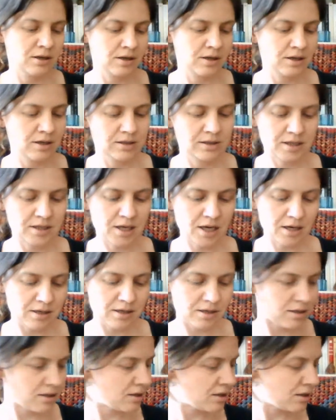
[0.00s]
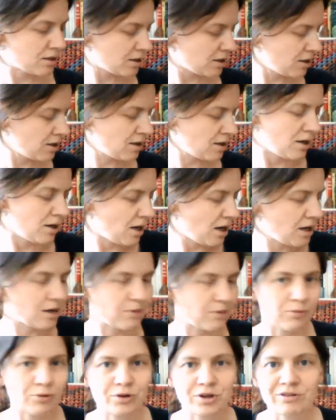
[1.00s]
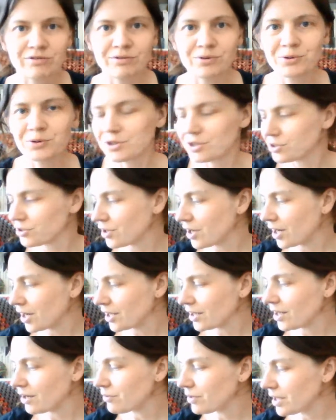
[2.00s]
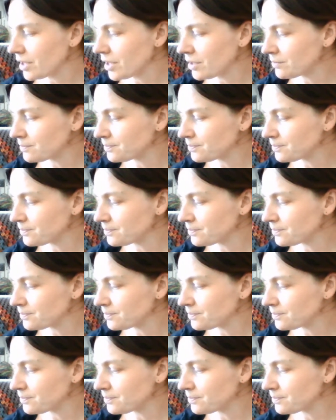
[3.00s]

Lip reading: scent, and I'm looking forward to trying that one out.